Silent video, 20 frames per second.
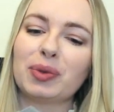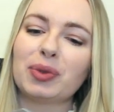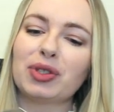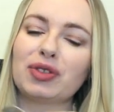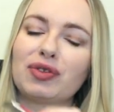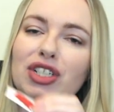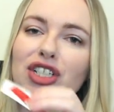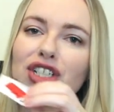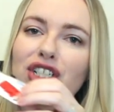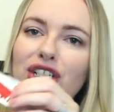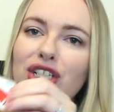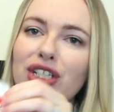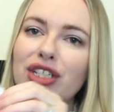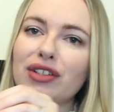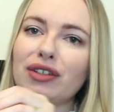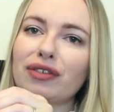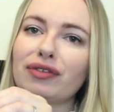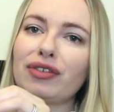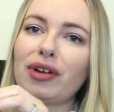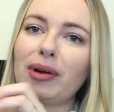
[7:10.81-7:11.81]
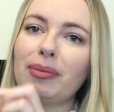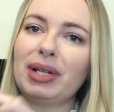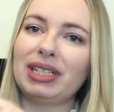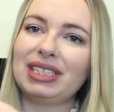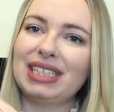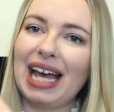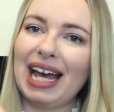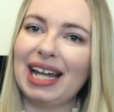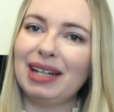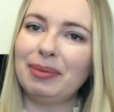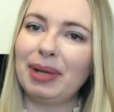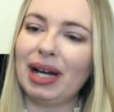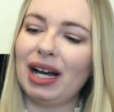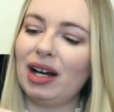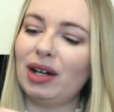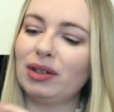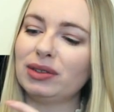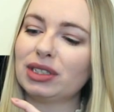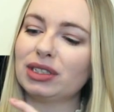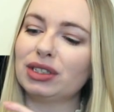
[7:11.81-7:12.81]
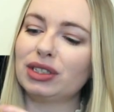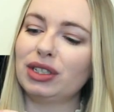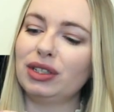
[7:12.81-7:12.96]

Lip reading: was reduced from £10